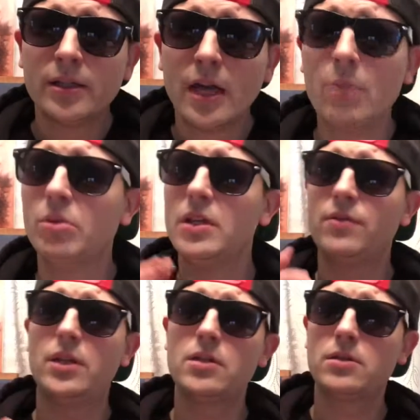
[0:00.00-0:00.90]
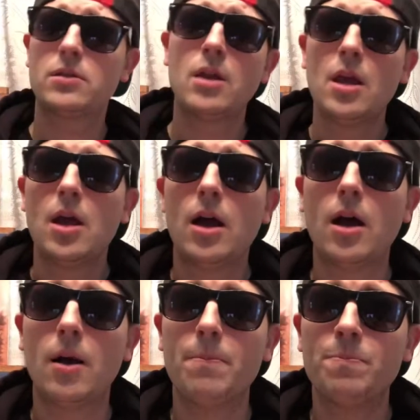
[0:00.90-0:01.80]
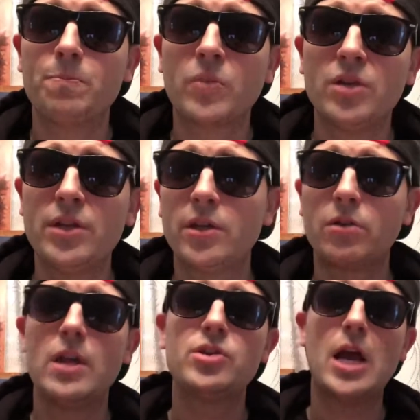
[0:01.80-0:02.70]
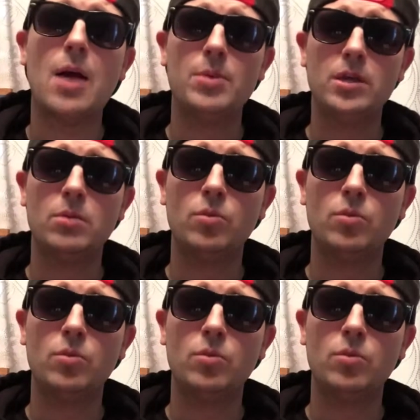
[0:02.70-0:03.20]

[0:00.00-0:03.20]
I believe it is, did a great job in the